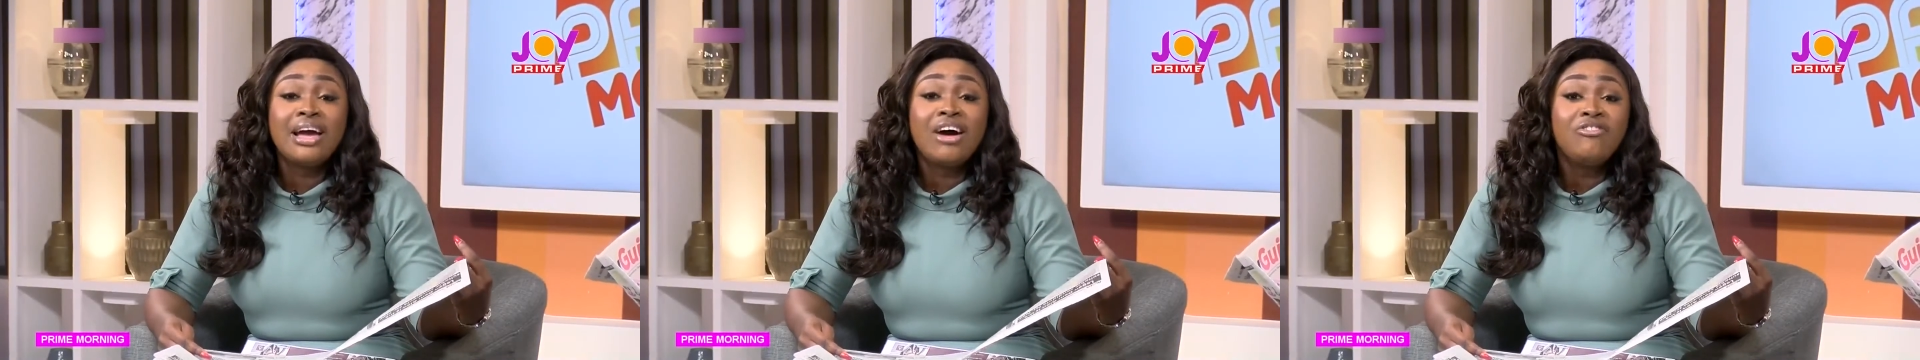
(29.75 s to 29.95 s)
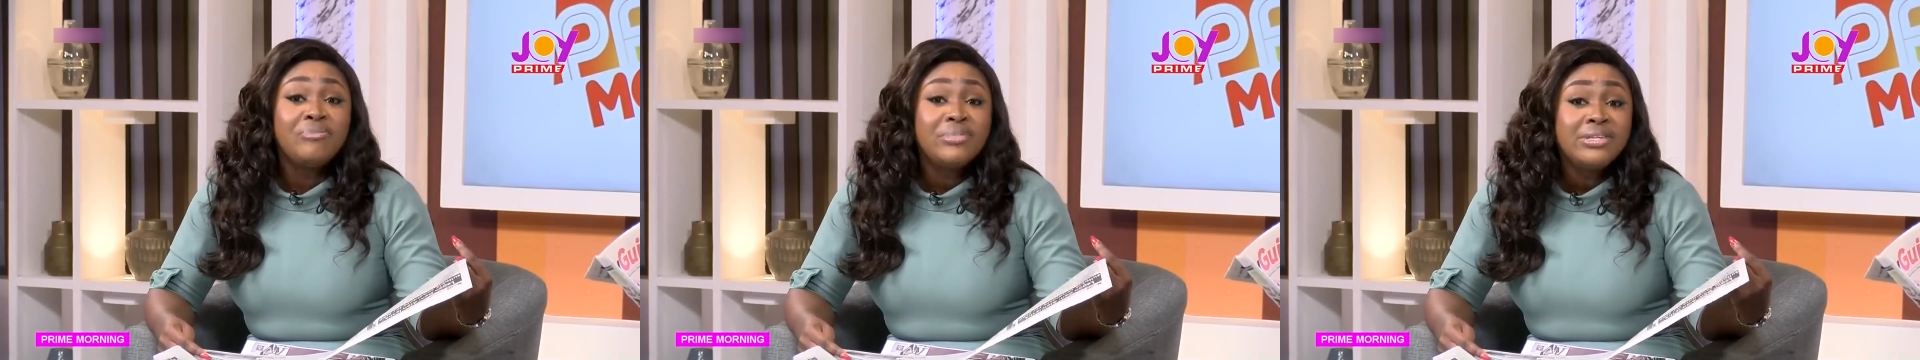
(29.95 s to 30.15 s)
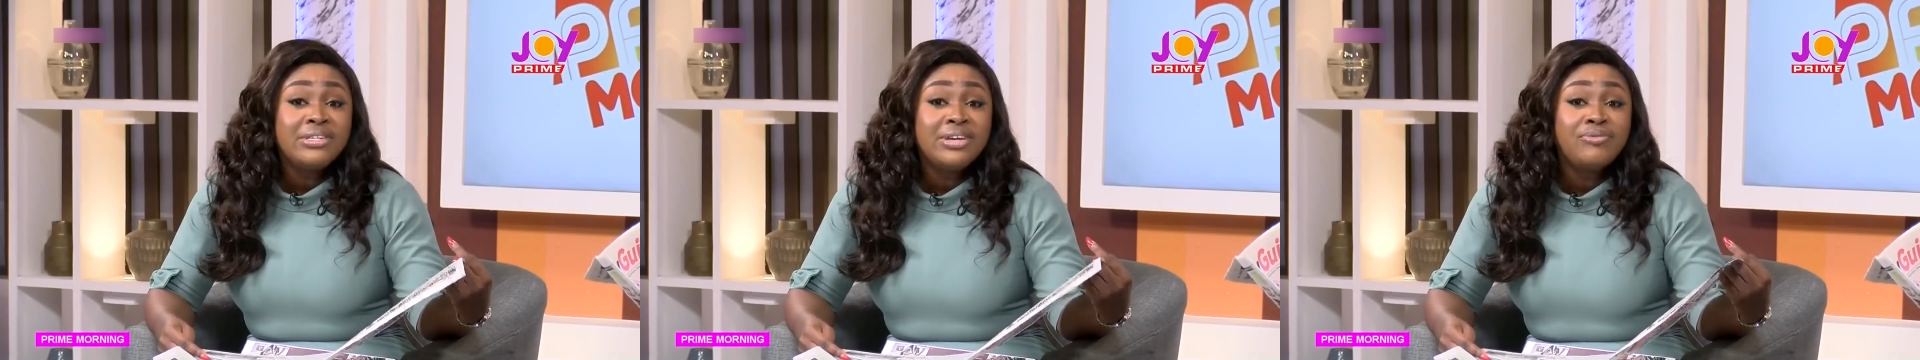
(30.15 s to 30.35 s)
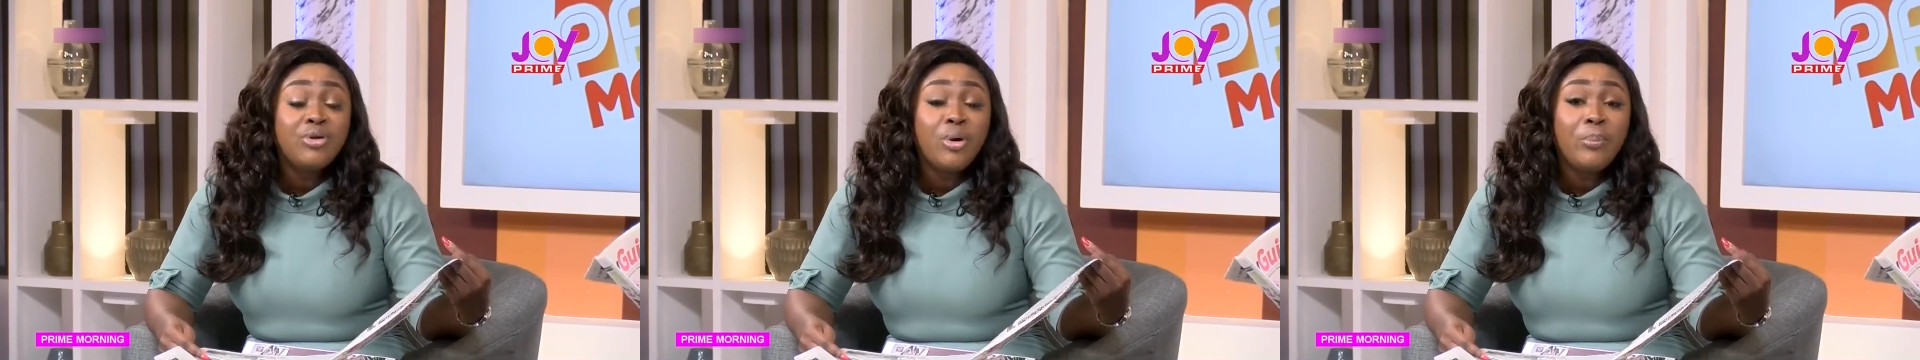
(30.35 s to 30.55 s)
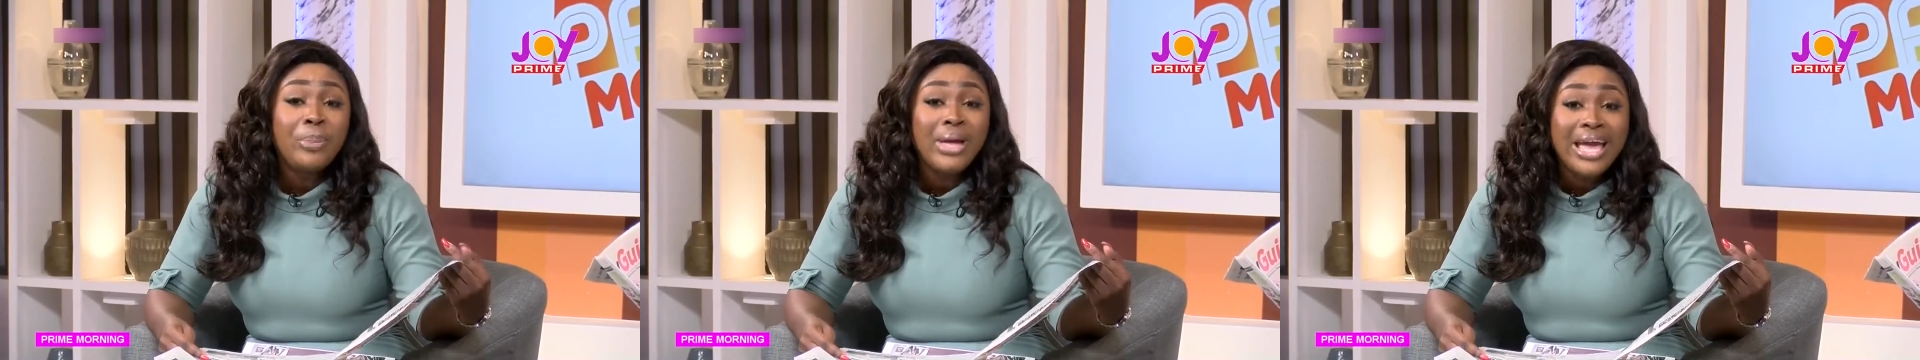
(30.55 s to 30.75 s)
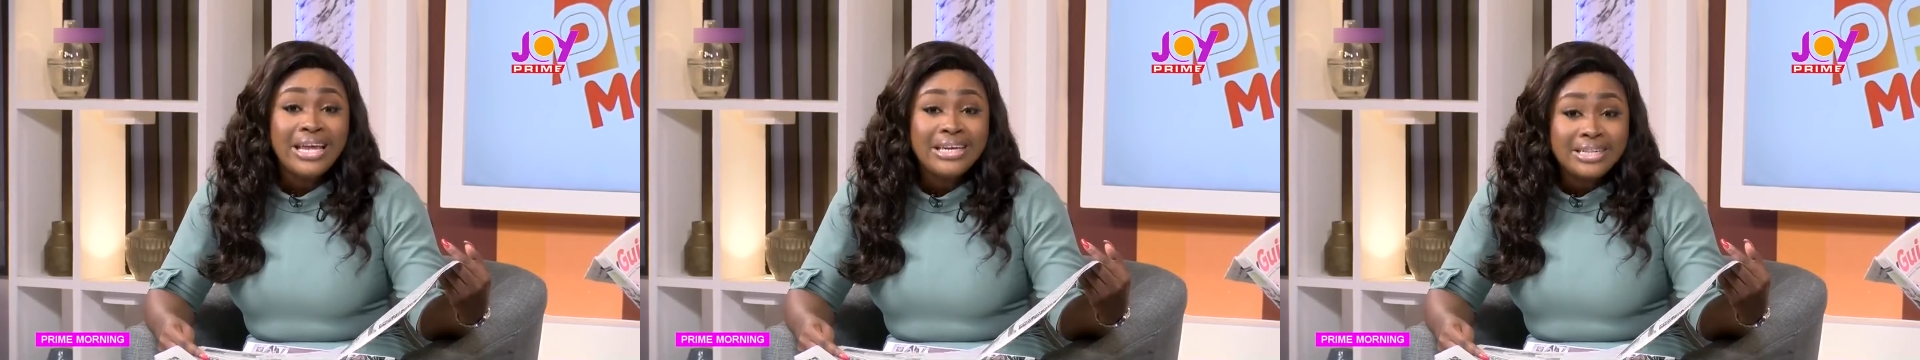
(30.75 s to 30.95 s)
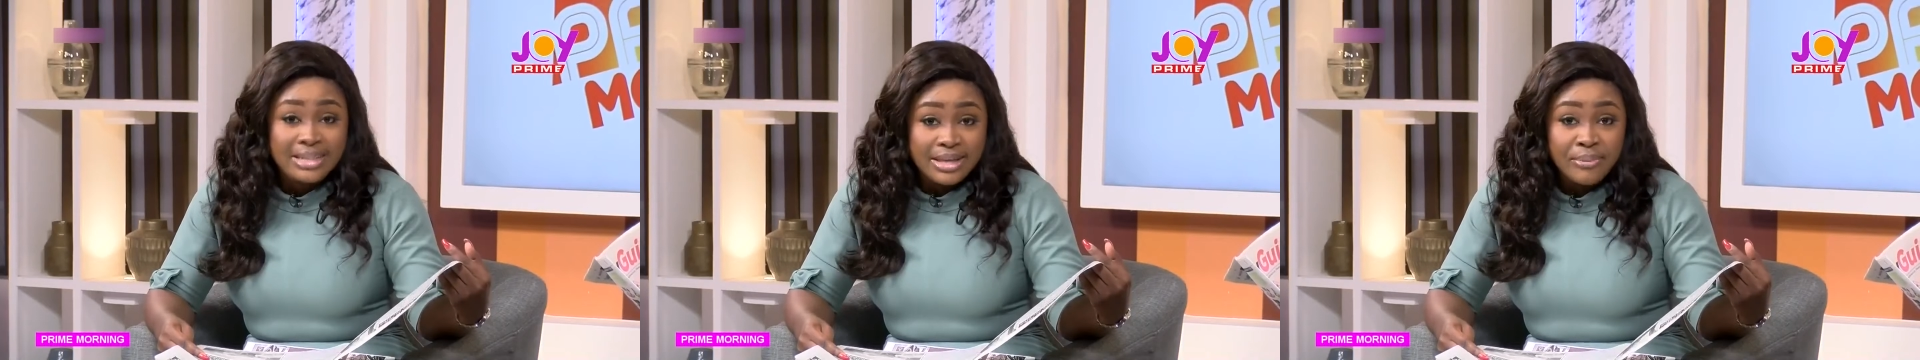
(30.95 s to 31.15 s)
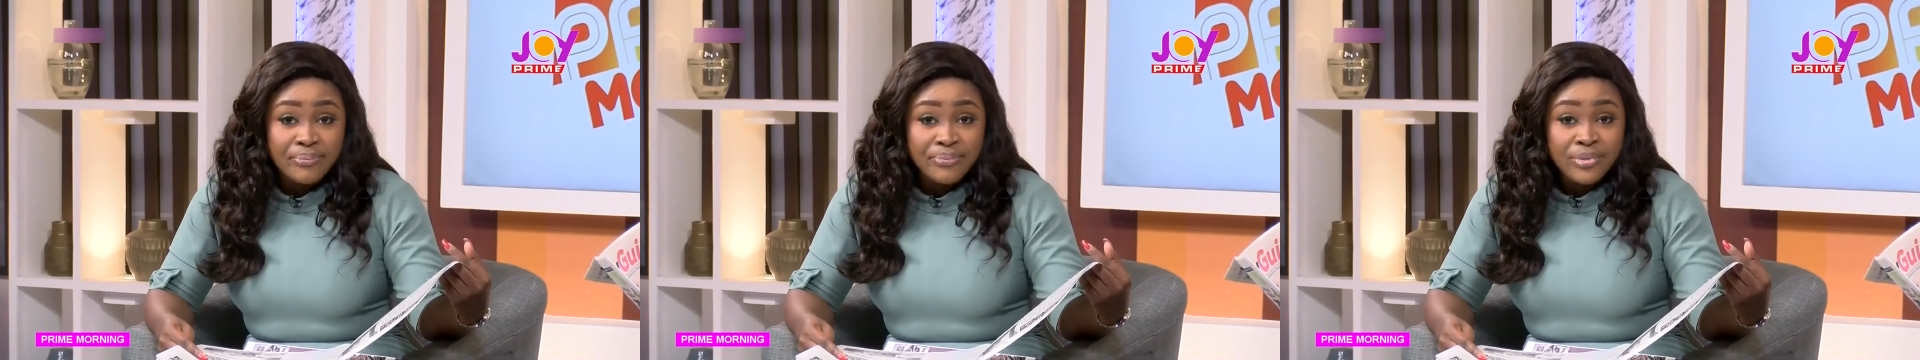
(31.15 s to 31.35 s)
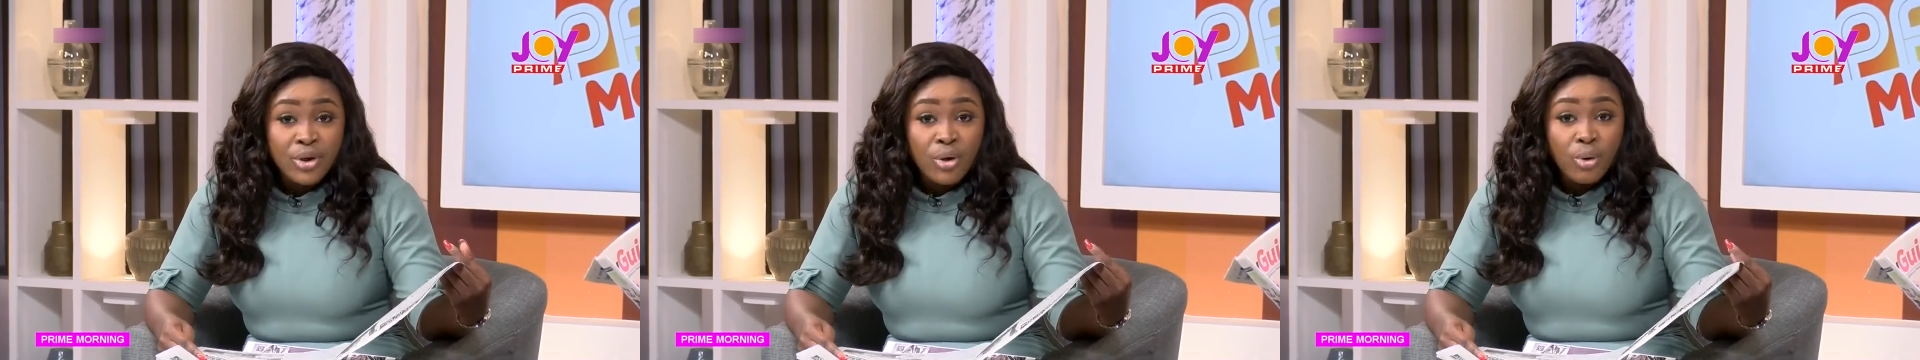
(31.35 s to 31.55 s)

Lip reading: governments have not paid them